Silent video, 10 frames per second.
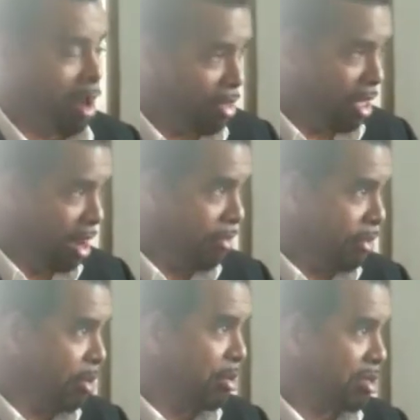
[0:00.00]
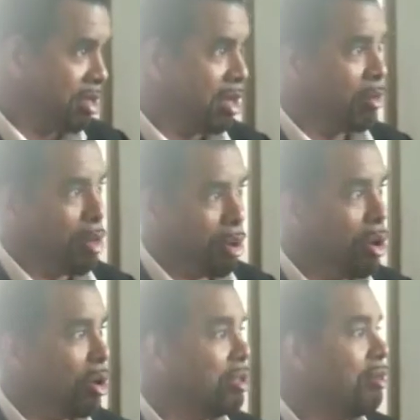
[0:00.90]
and then infused it with
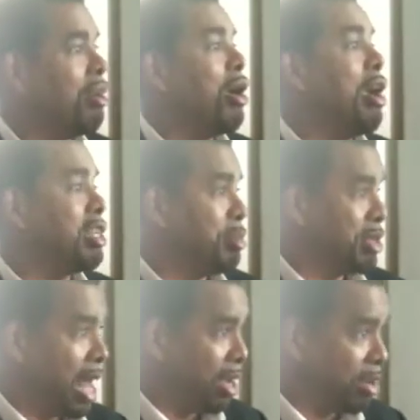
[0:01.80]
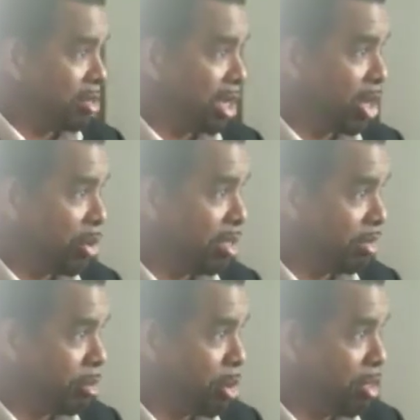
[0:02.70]
all the various botanicals that go into
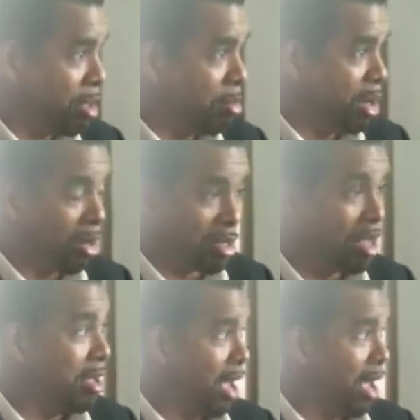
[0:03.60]
vermouth and bitters,